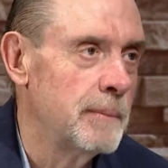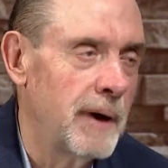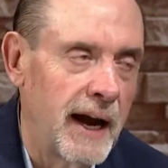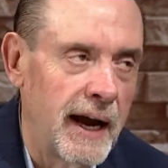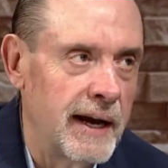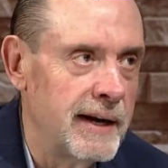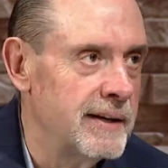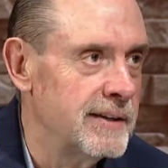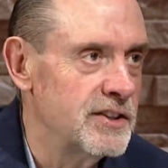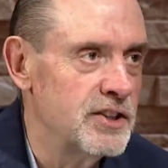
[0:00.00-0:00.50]

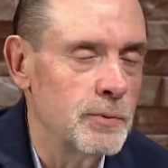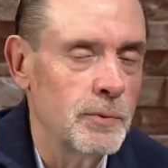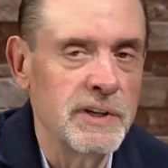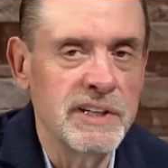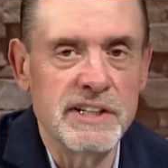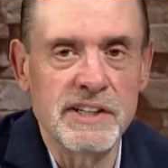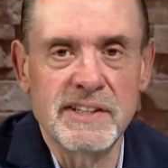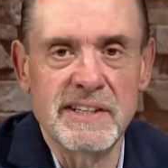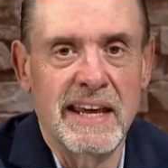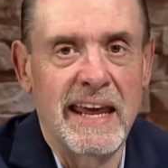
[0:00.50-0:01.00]
mind. we
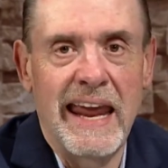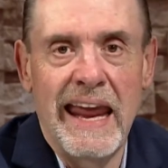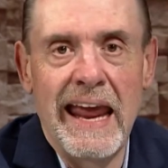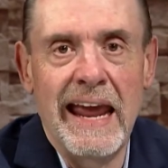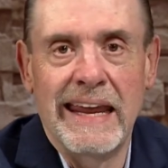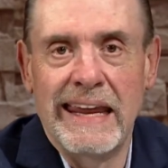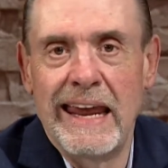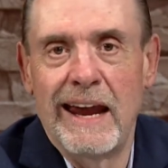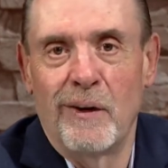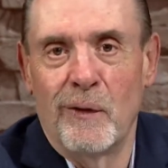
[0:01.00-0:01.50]
just
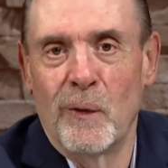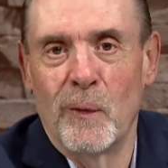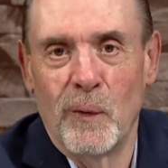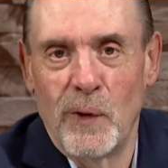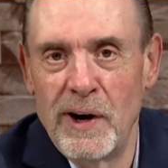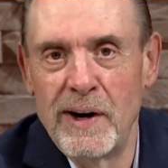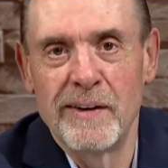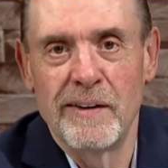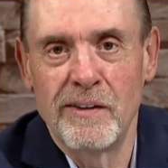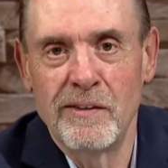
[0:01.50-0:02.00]
can't get
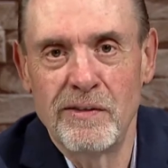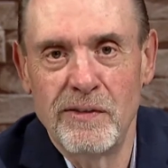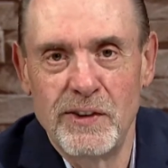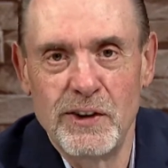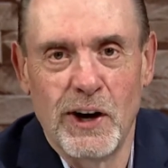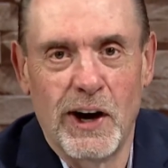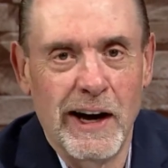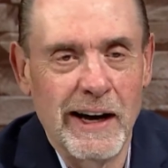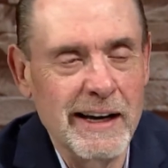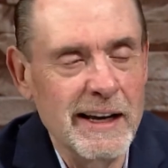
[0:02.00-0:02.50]
rid of
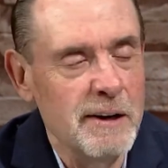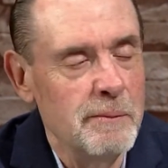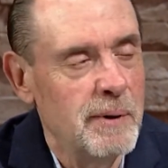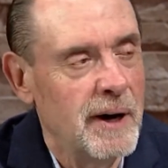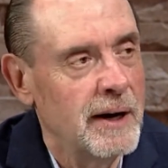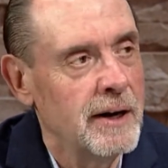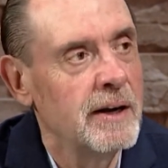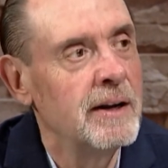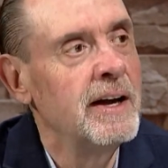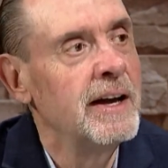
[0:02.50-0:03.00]
talking
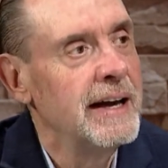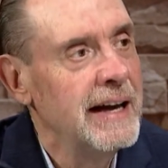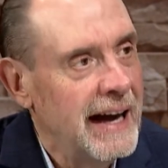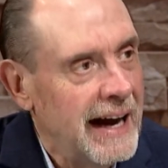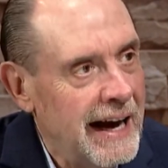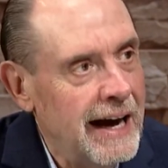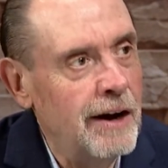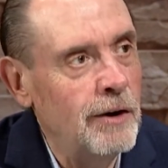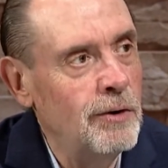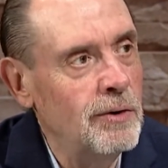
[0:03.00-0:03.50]
about it.
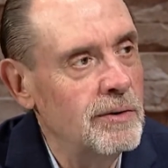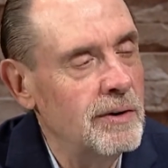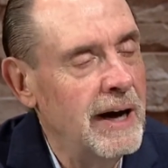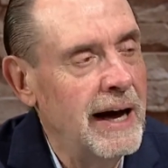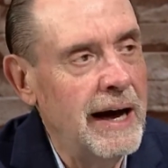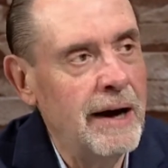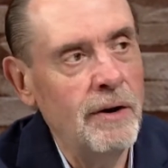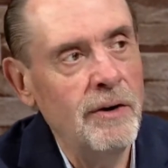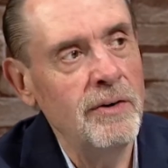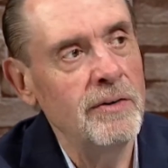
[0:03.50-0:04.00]
How,
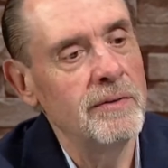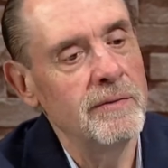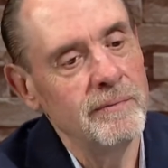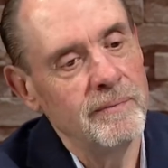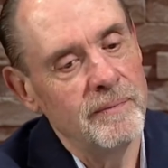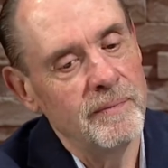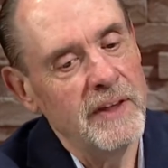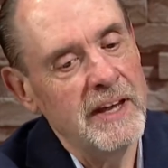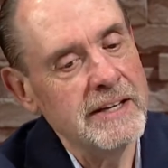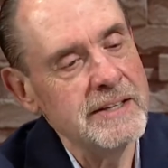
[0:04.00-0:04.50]
how
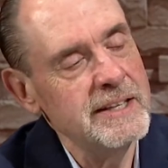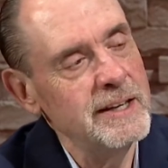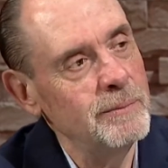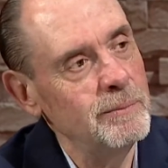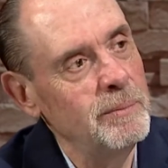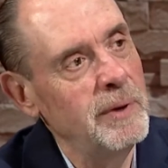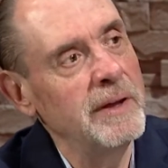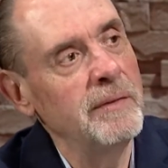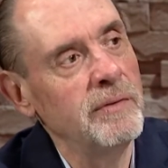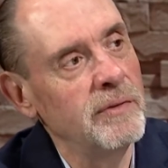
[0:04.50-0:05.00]
has
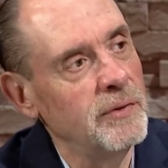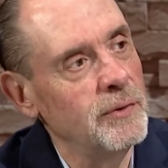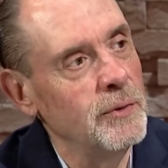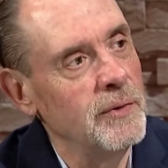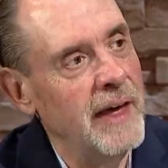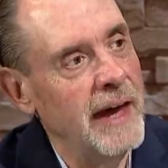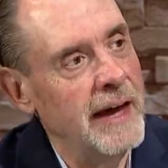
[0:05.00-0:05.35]
it been through